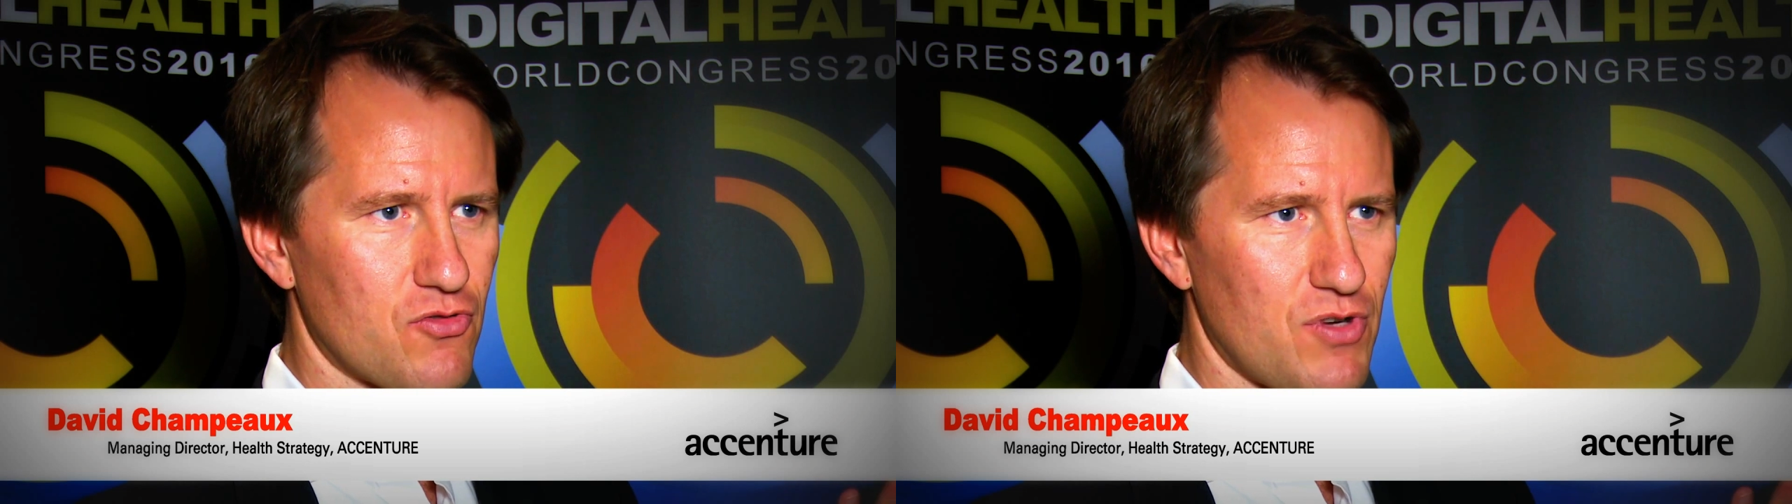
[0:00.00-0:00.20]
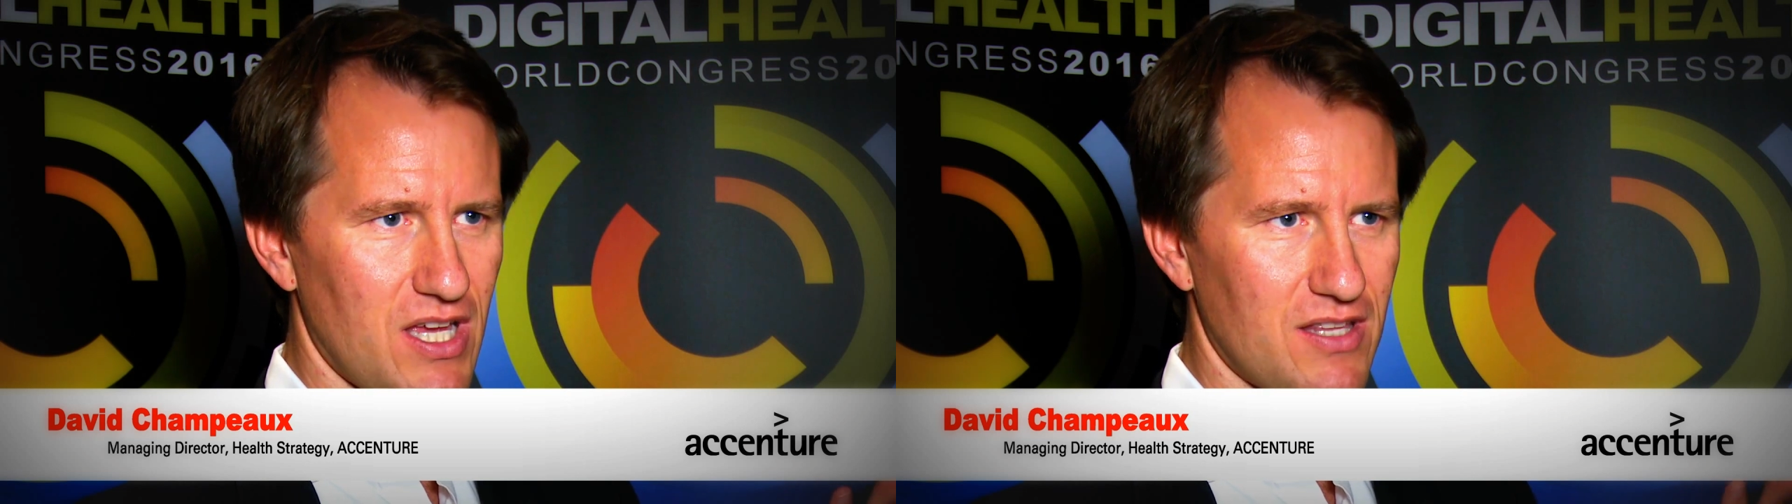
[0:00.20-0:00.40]

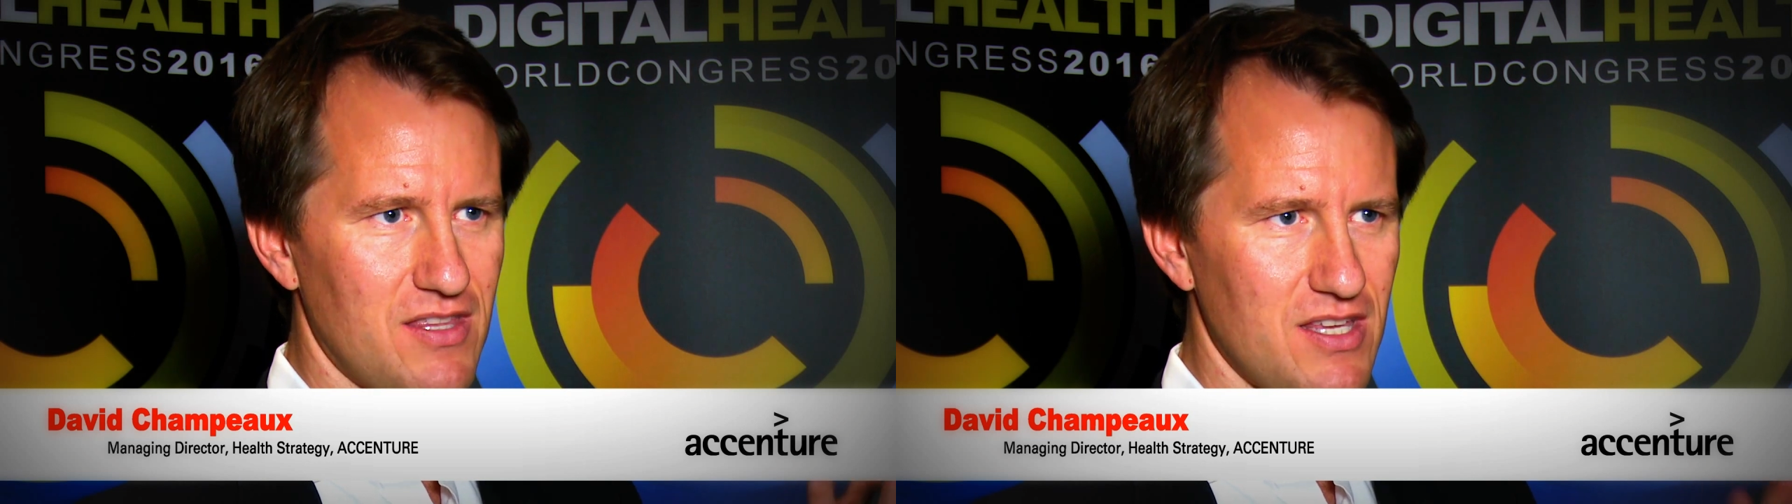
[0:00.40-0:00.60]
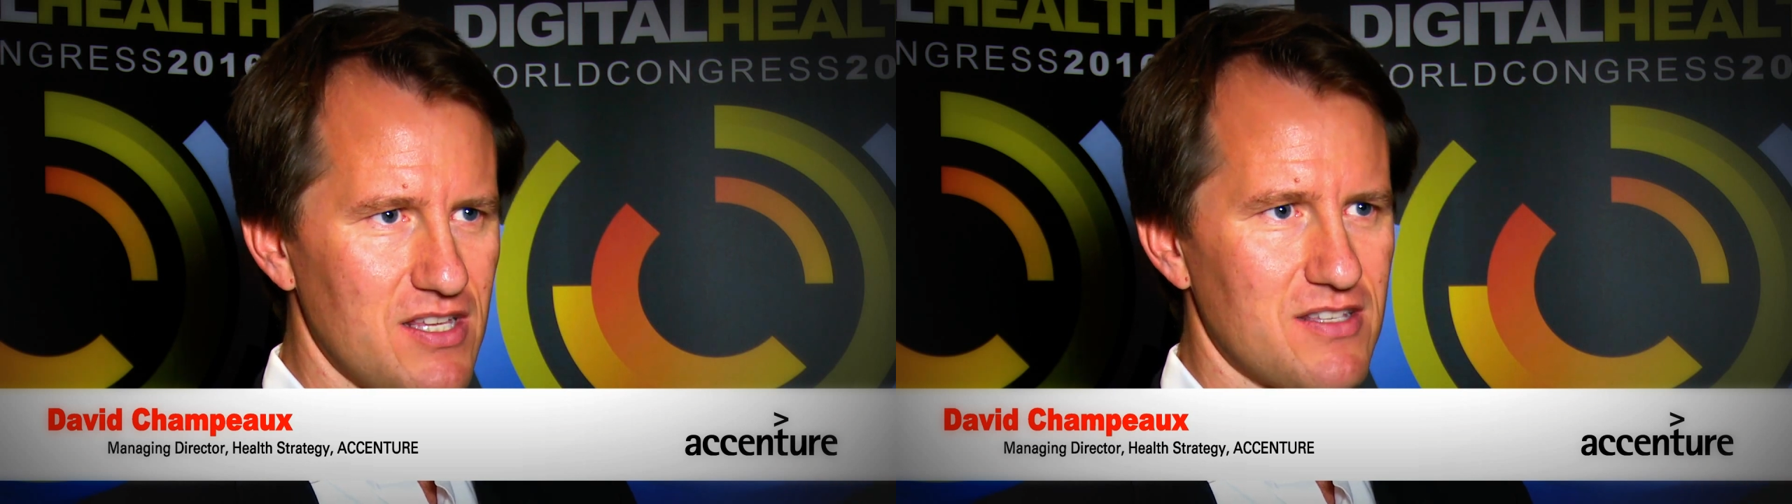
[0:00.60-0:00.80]

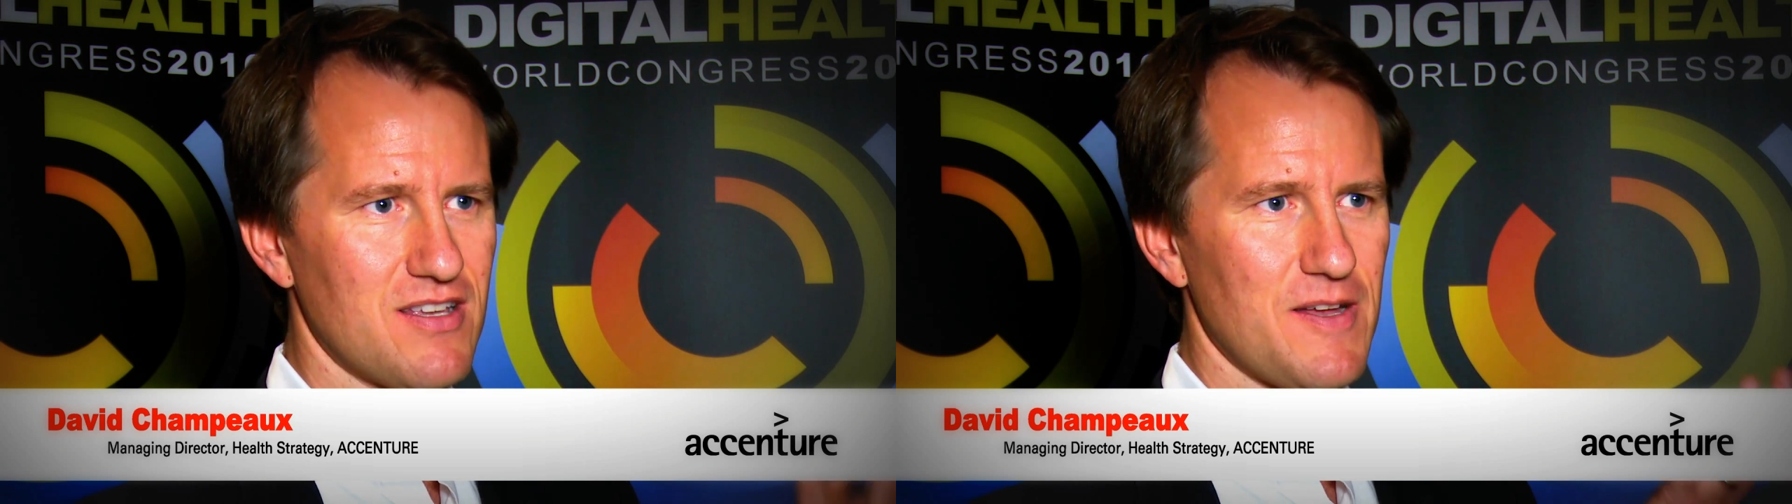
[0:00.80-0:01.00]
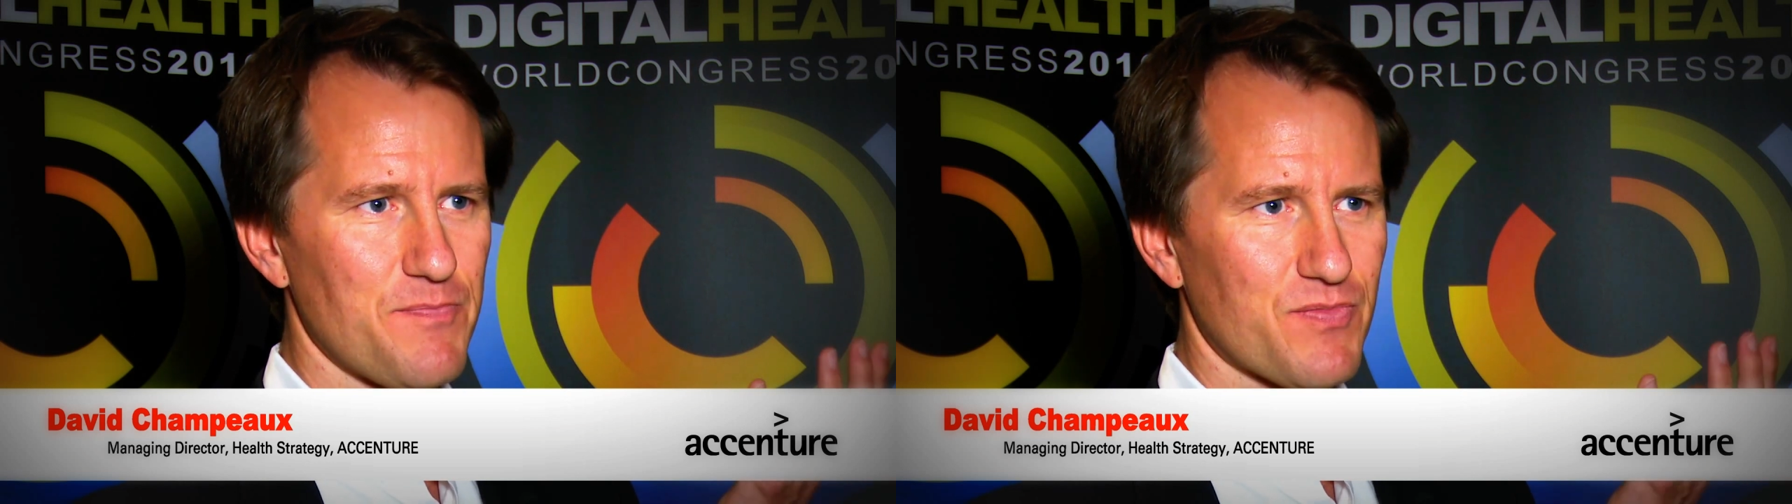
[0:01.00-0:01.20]
create these